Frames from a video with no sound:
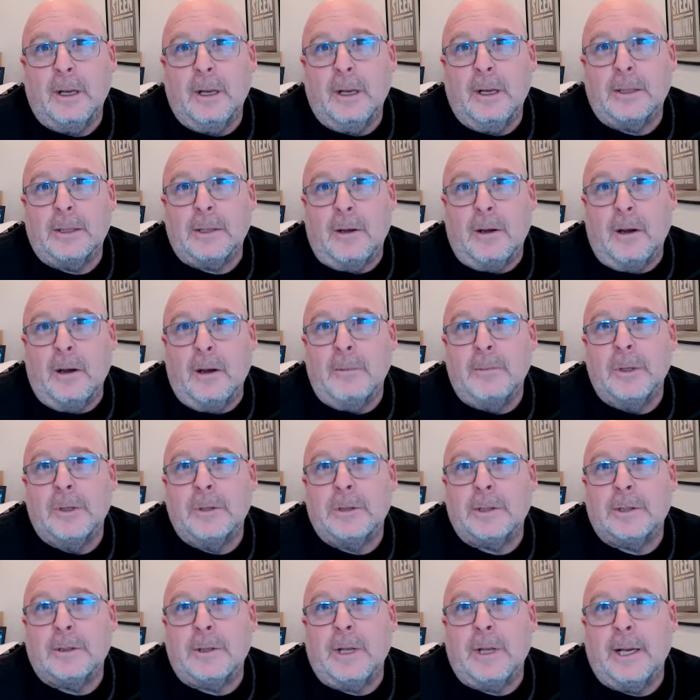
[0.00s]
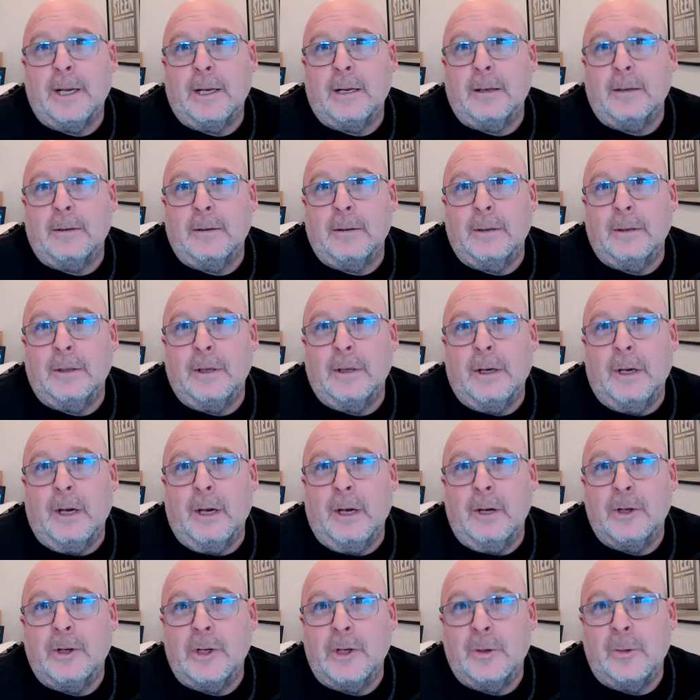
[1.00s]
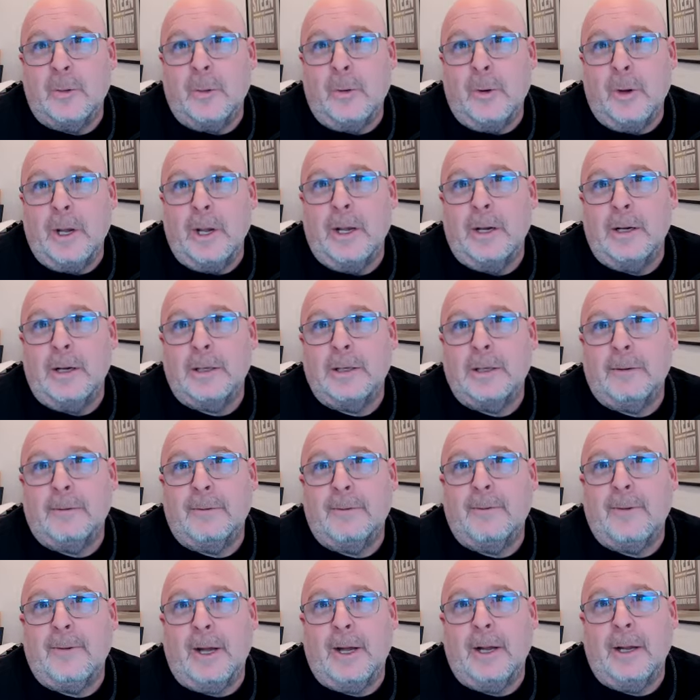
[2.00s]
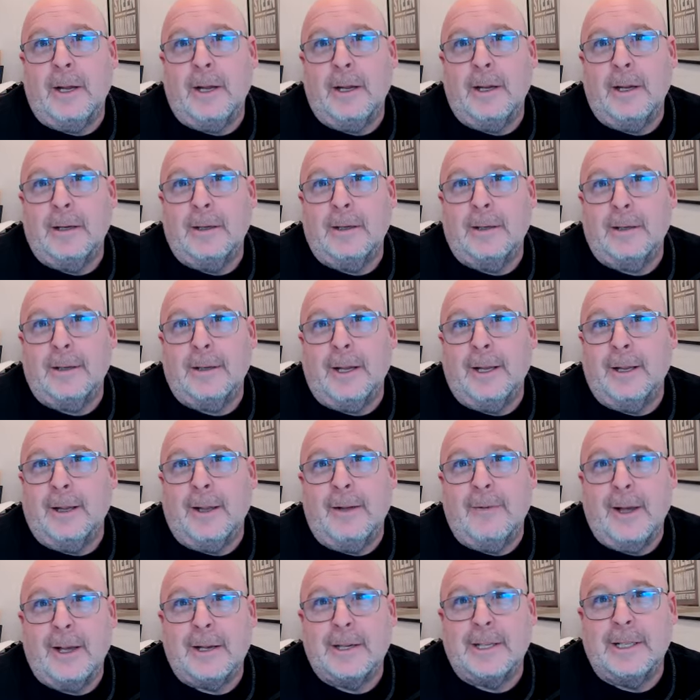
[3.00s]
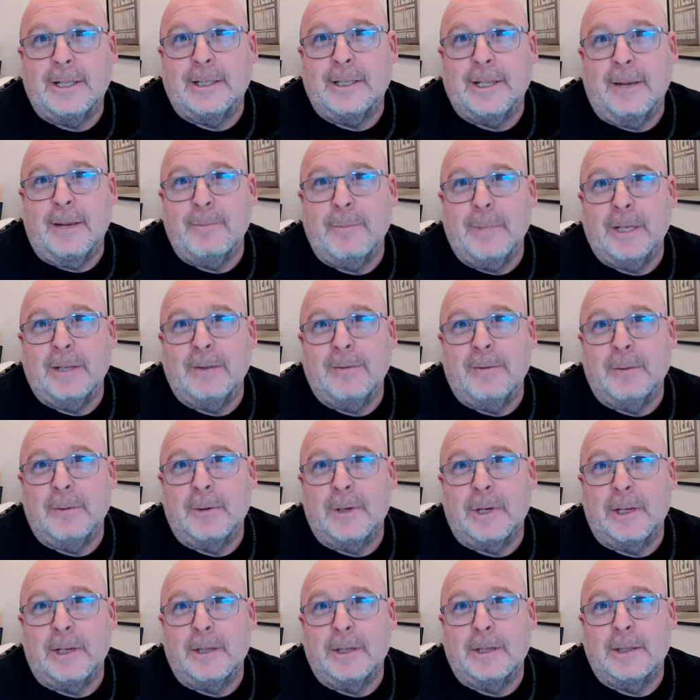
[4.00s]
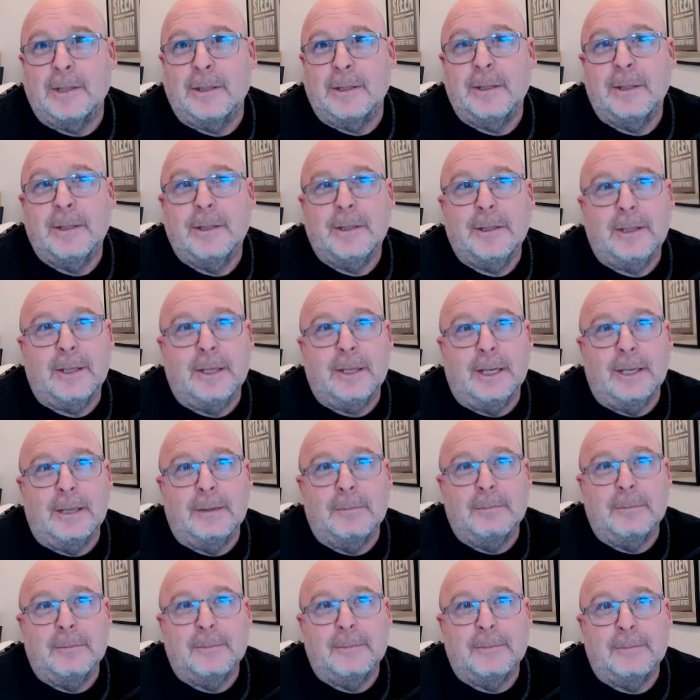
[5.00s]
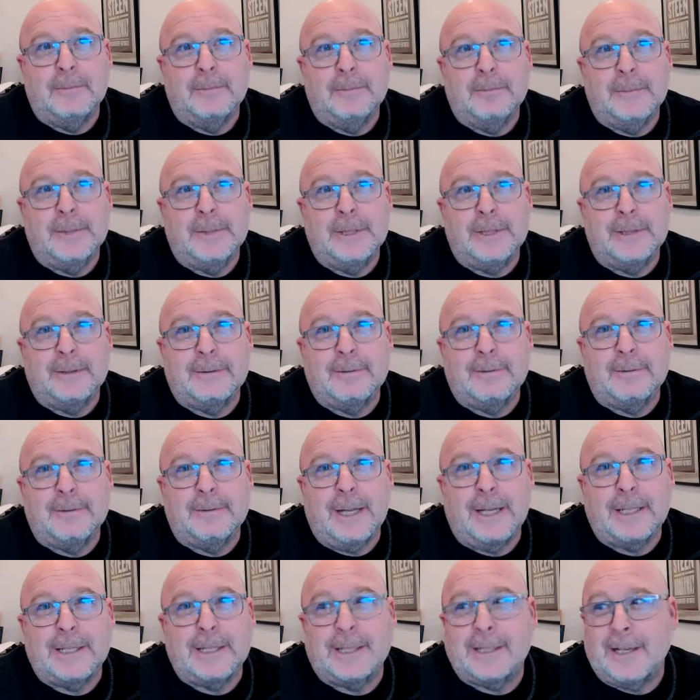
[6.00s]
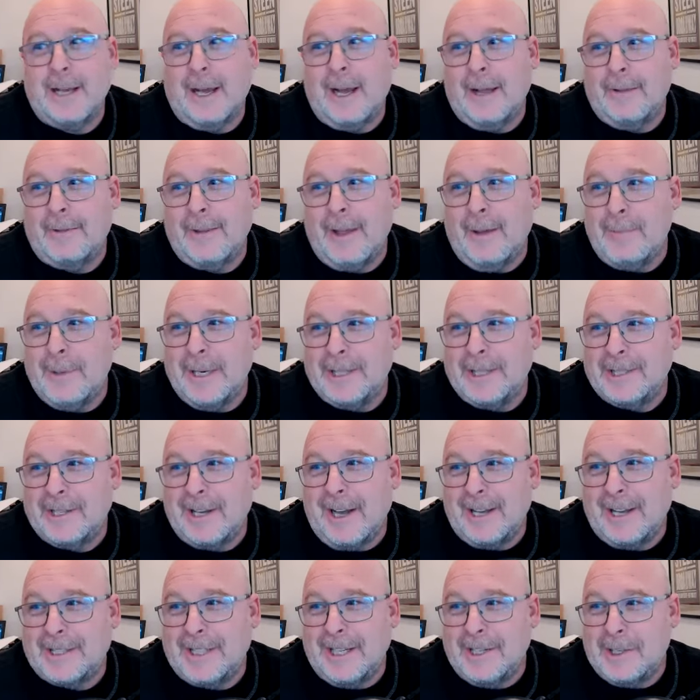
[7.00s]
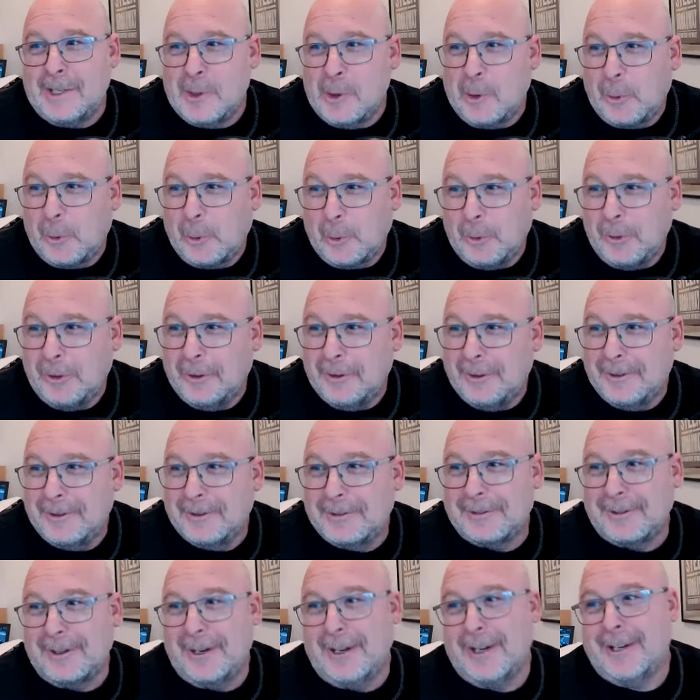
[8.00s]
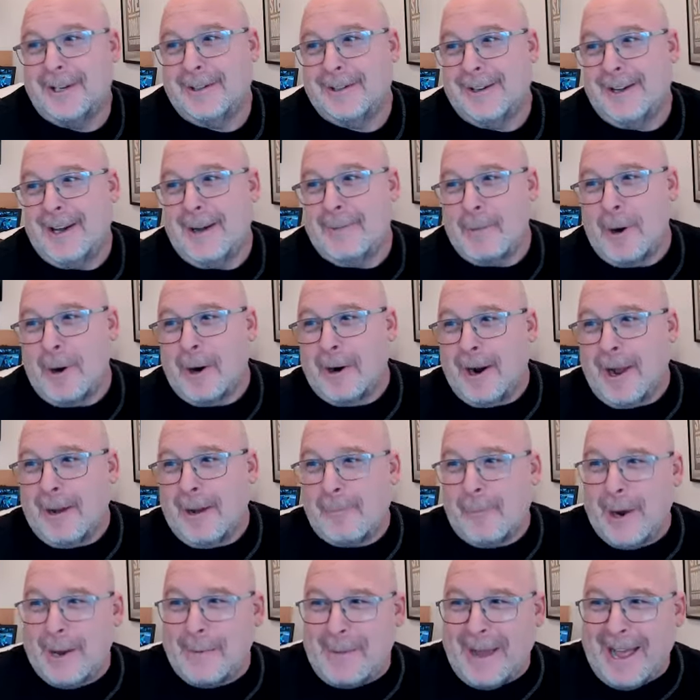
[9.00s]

it's almost like a joy to find. I love how she said mid 40s um, because that's Scott. That means Scott's getting old, right? I'm already, I'm way